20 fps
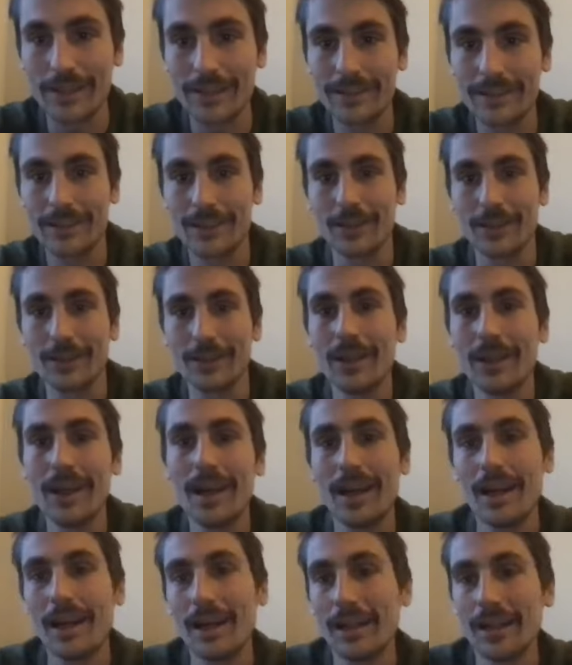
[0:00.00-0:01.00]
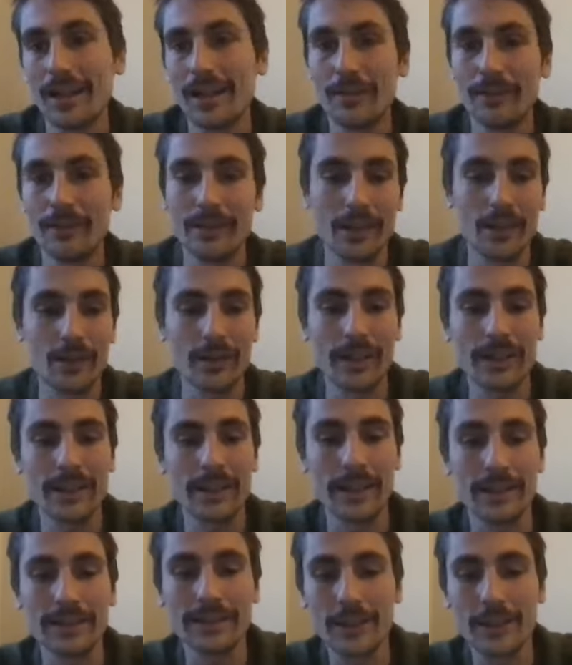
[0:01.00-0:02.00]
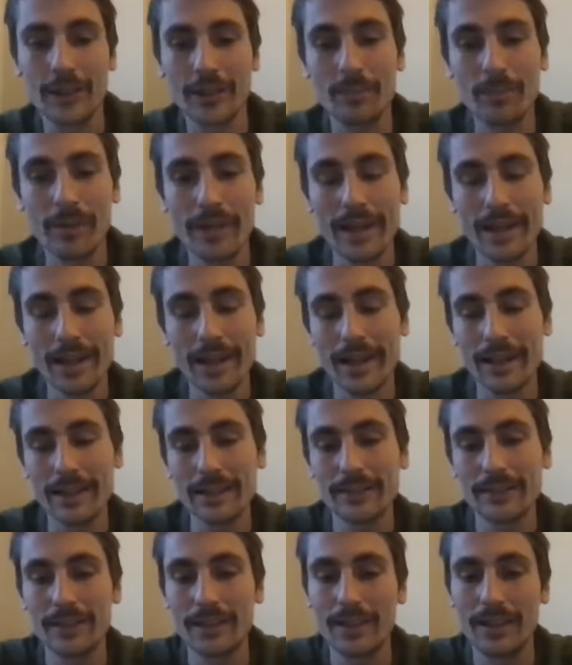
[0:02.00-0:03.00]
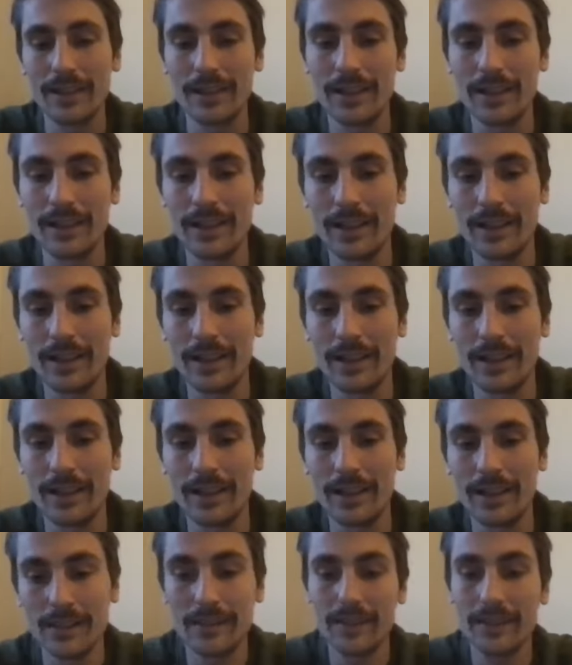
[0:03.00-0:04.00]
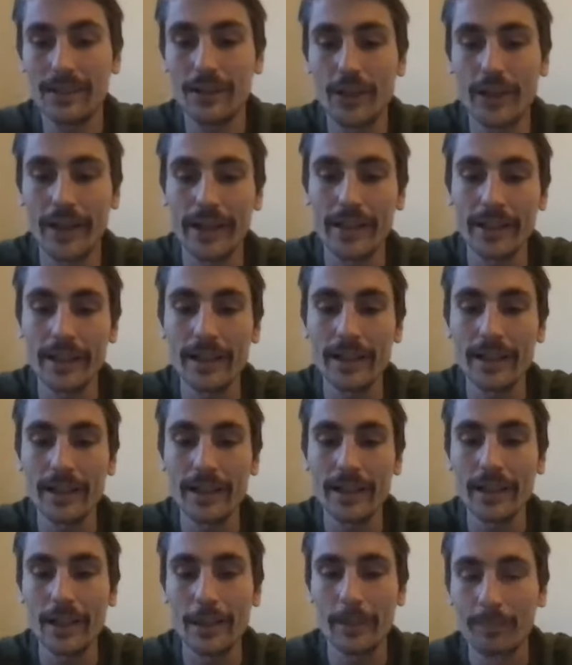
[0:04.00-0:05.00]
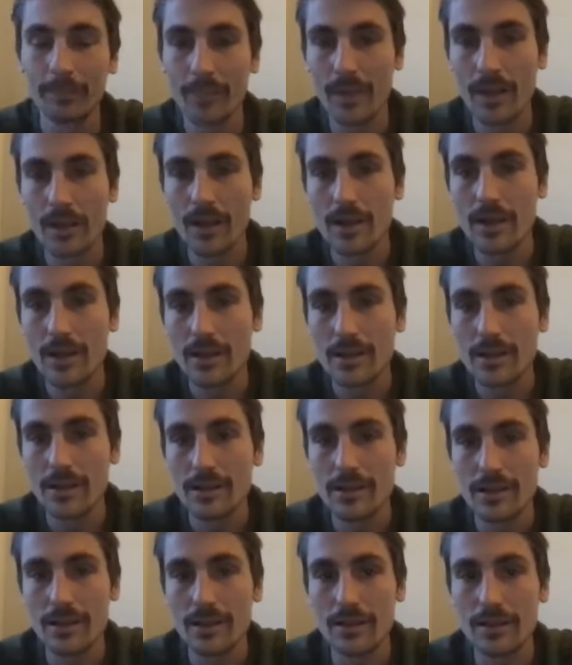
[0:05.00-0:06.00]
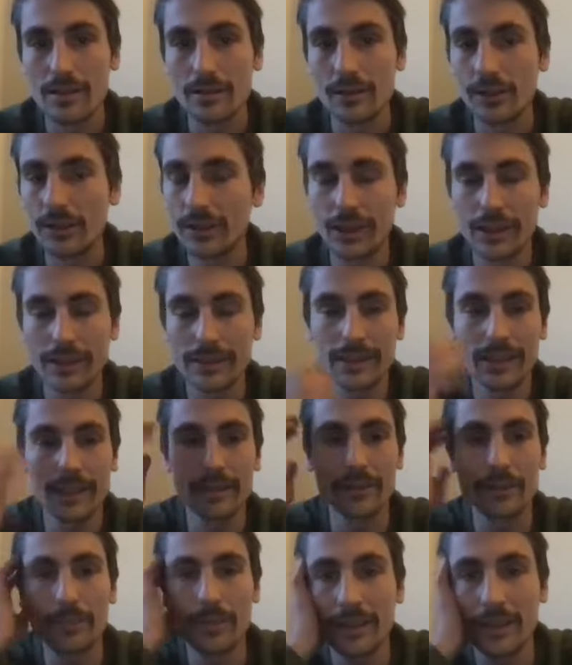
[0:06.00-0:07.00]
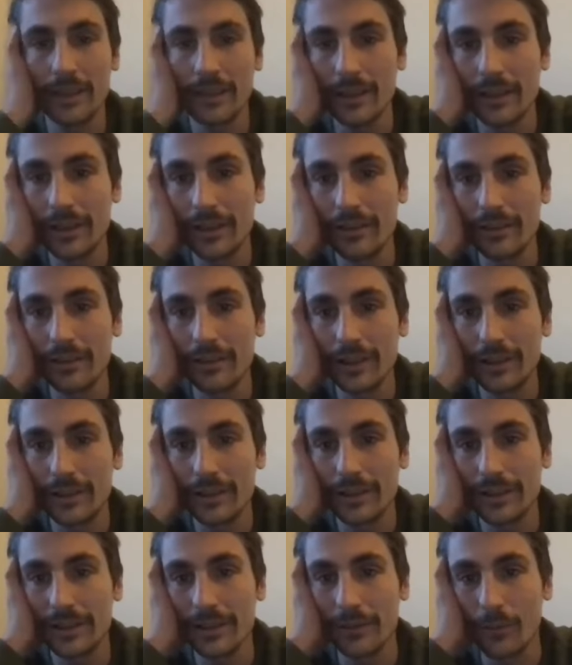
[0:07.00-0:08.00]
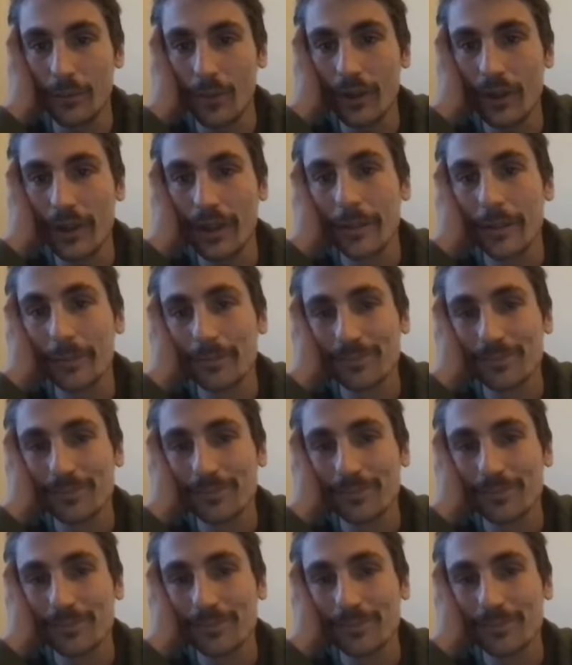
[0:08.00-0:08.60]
So we are connected in screenplay as well as directing. So she just cannot be here today. She's at work.